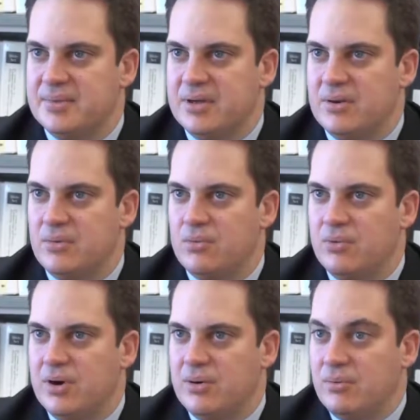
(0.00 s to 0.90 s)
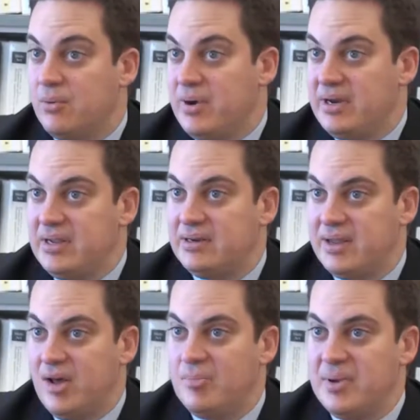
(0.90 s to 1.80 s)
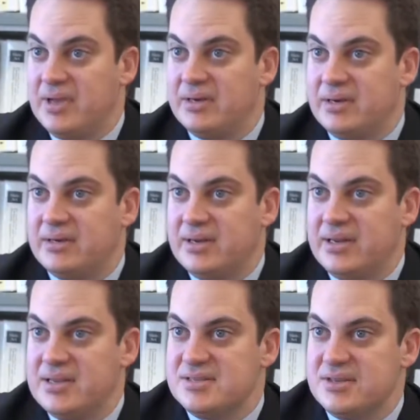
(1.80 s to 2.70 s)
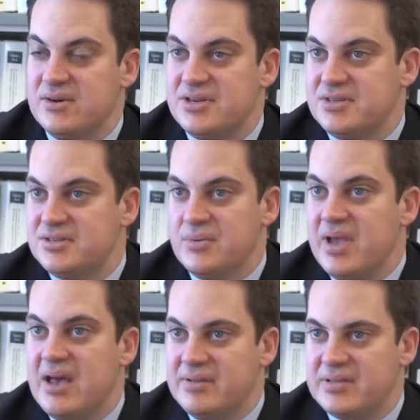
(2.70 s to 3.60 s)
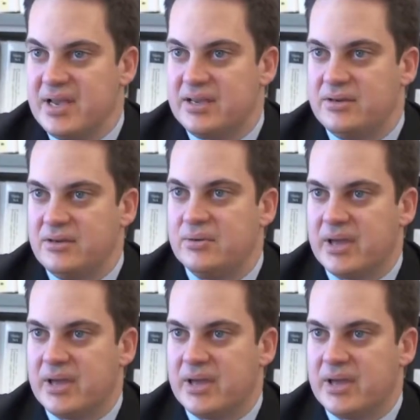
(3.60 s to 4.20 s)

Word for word: you know, where we need help in, and considerations that we haven't taken into